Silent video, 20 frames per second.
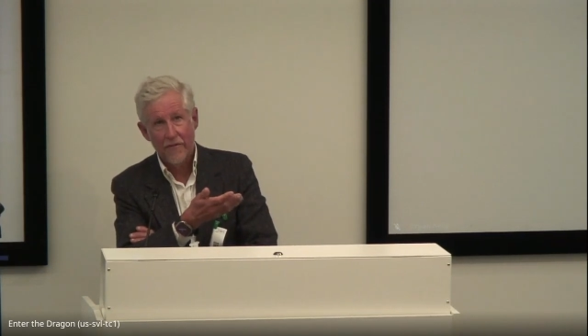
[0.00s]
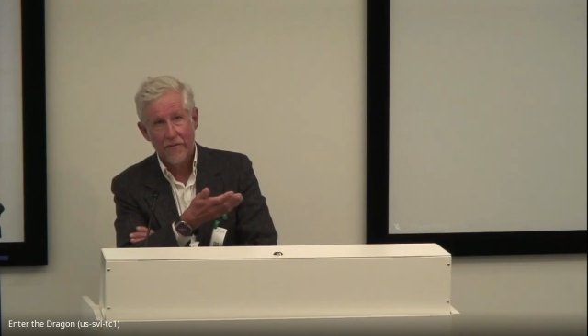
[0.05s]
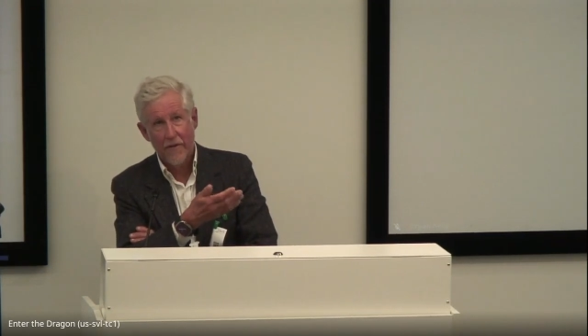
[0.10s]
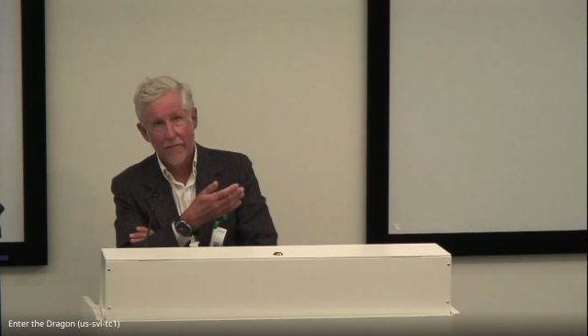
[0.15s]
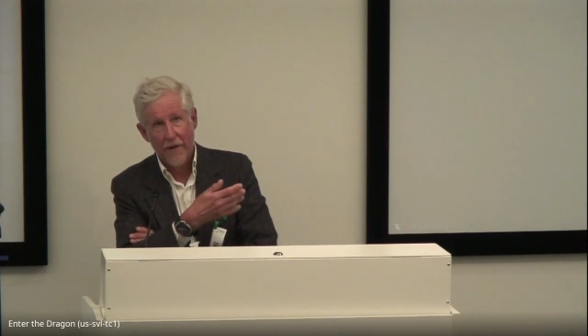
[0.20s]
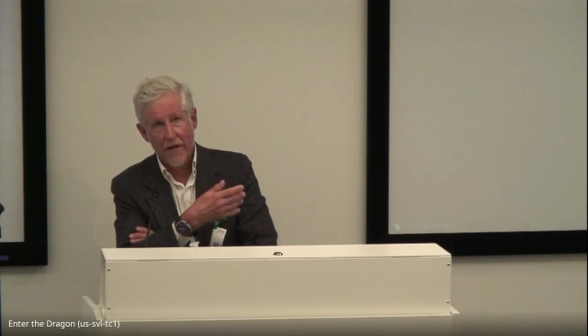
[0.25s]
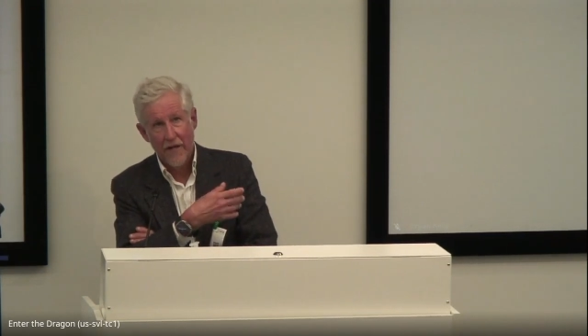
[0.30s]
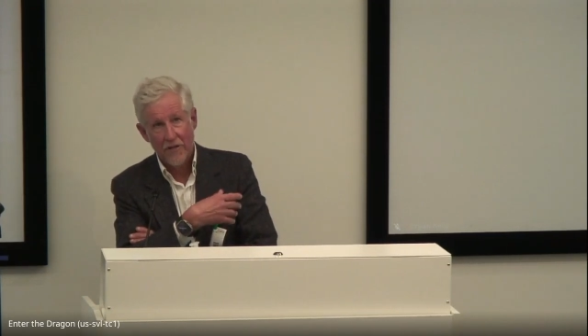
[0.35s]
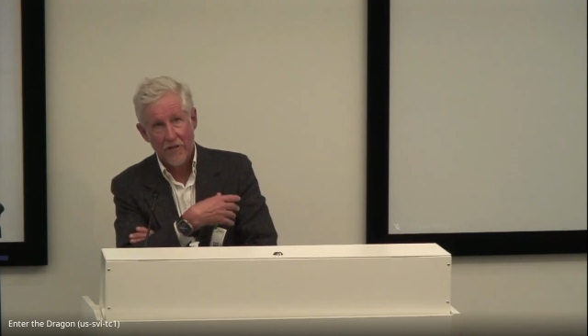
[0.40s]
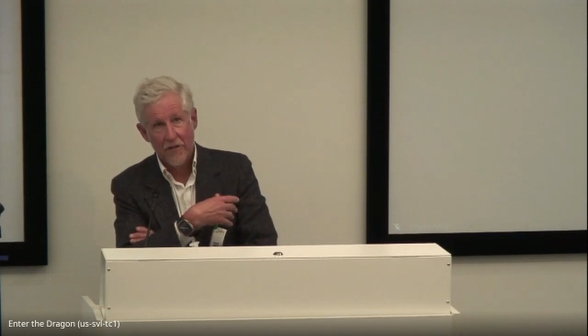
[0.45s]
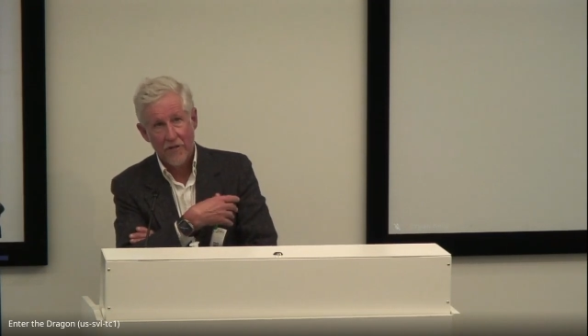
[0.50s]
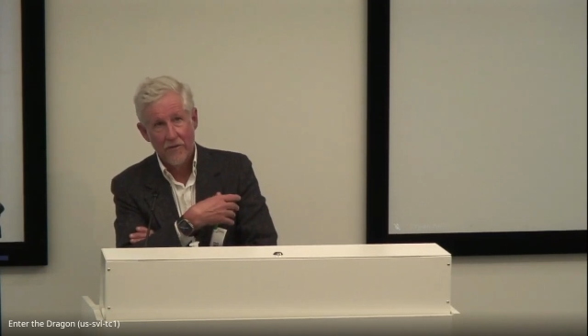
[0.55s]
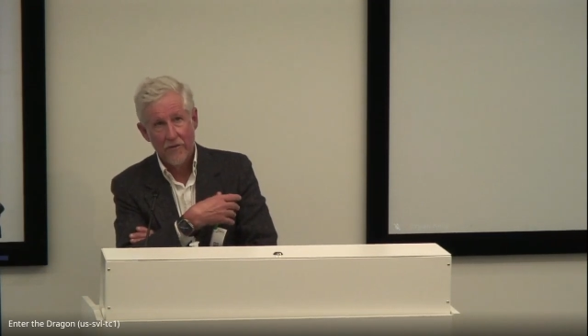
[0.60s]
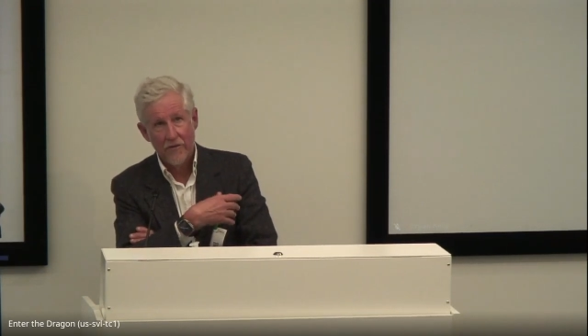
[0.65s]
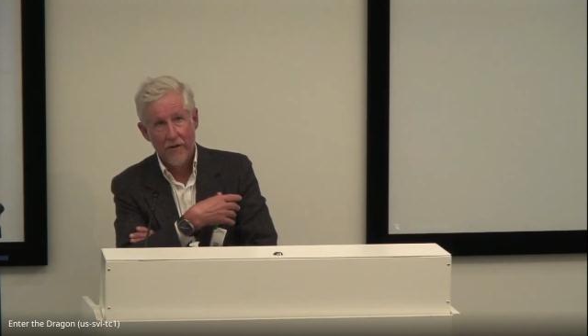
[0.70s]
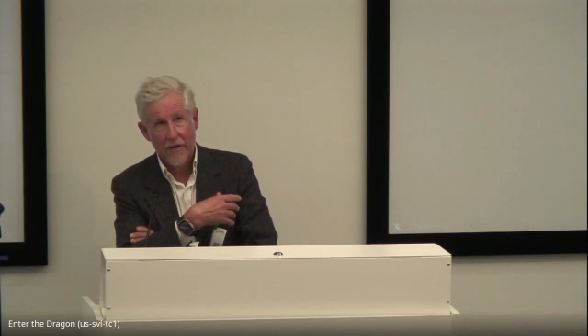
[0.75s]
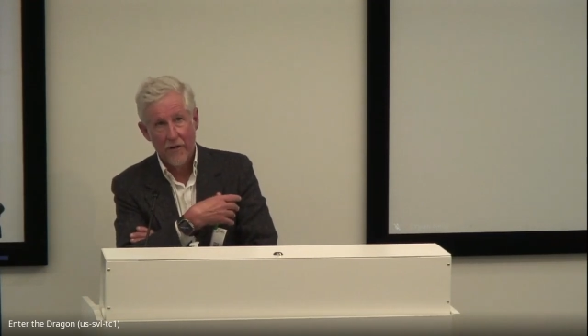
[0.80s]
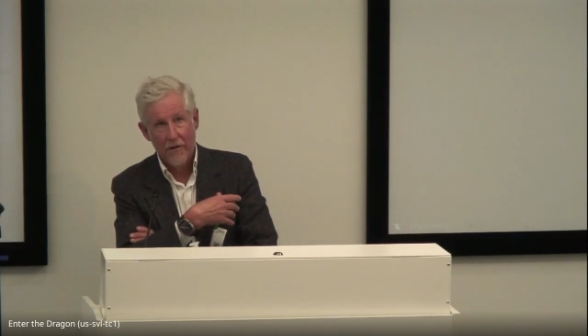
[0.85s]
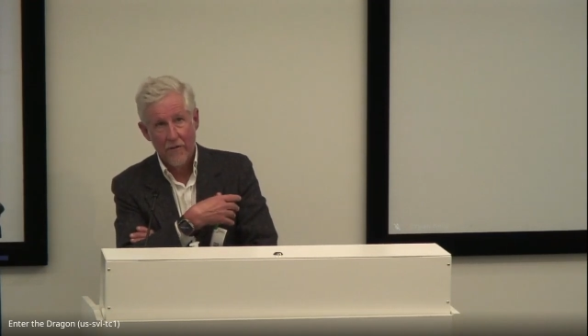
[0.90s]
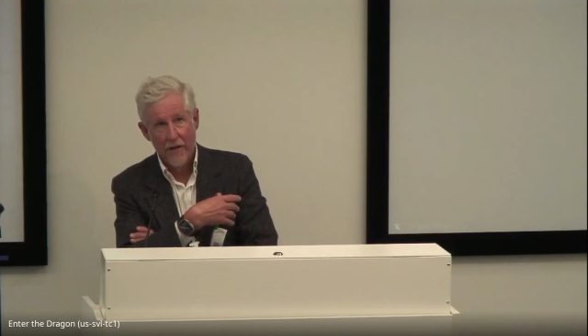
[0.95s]
Apache
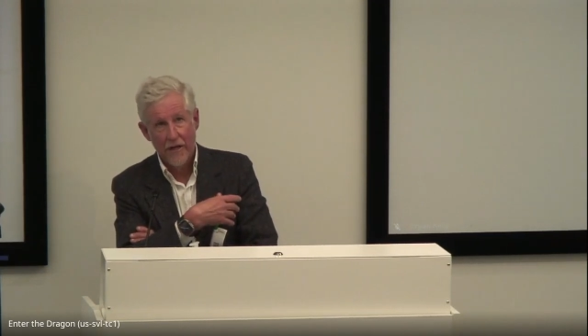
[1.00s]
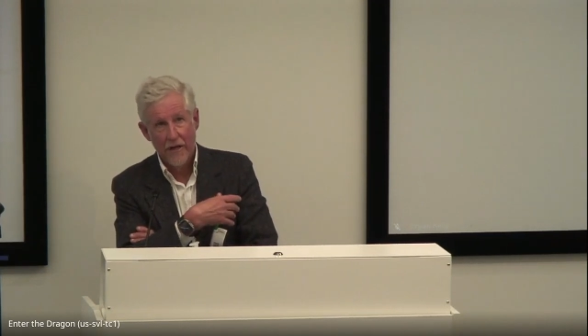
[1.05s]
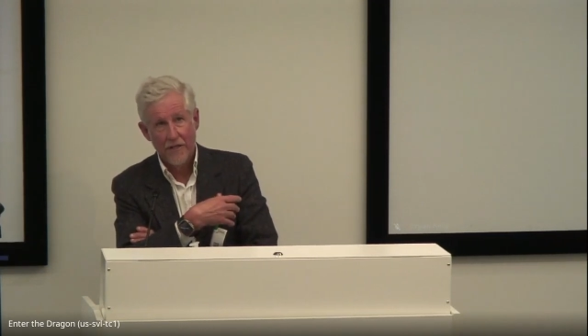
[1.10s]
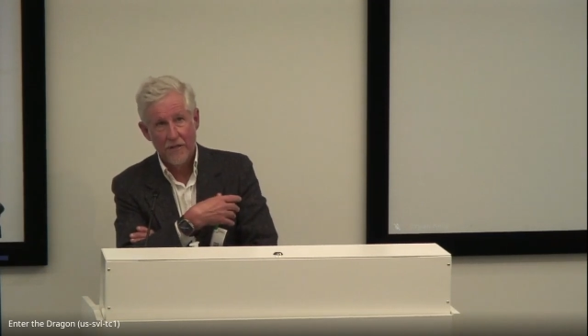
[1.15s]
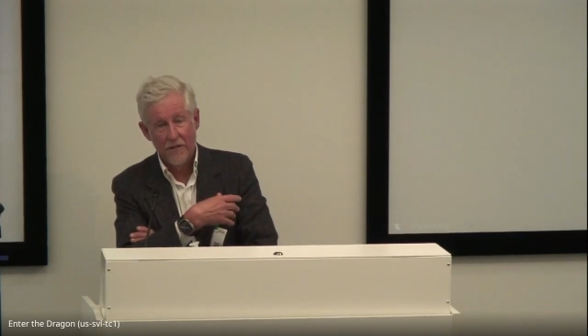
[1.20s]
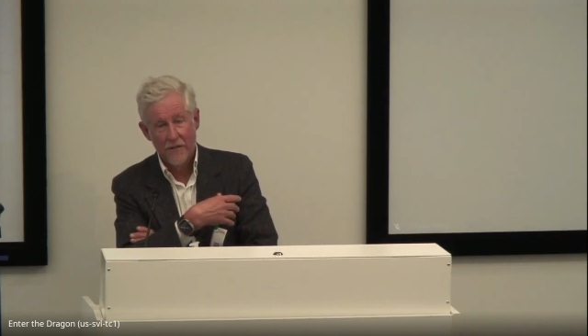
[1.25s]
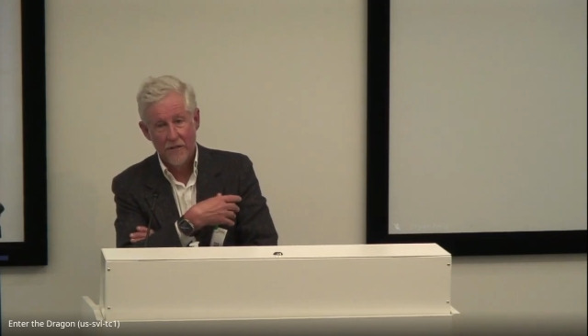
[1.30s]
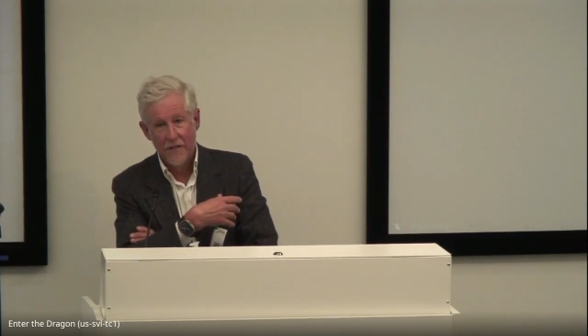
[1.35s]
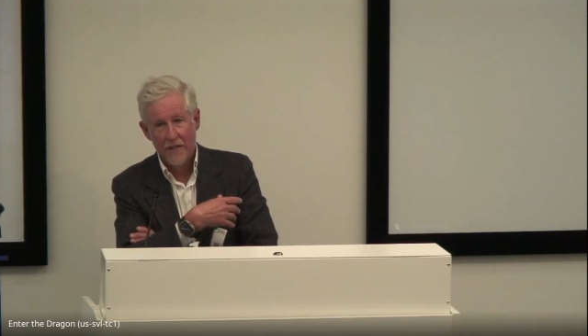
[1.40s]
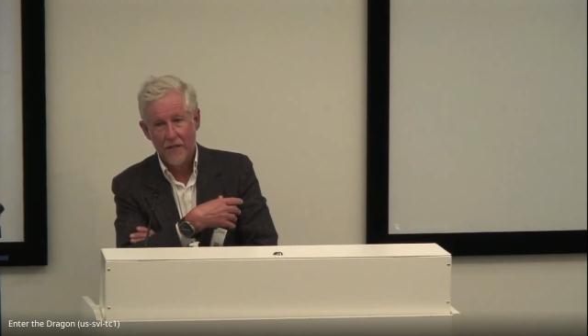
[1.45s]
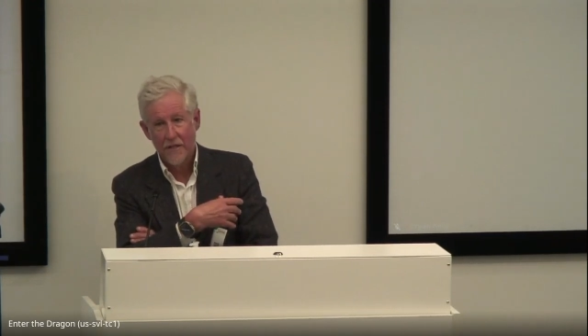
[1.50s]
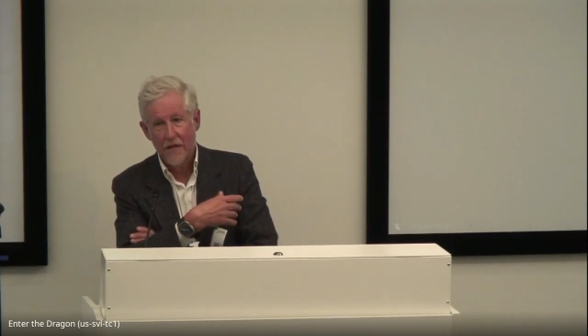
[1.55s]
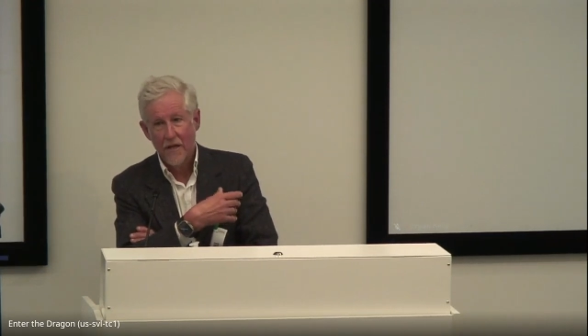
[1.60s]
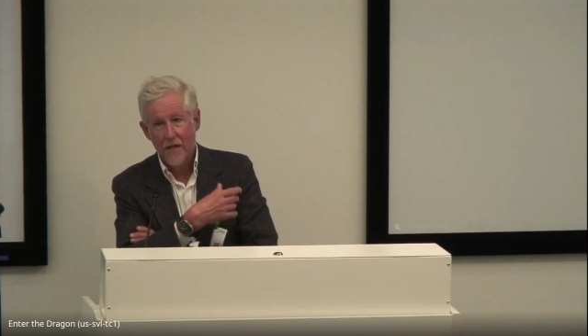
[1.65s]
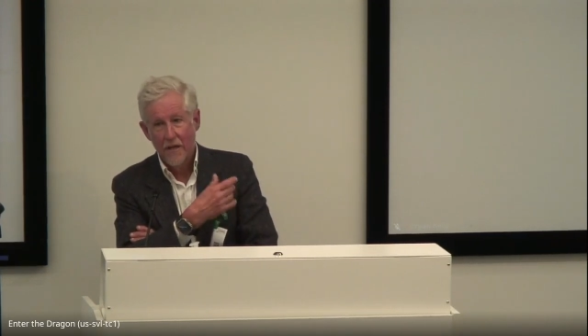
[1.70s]
2.0 license that,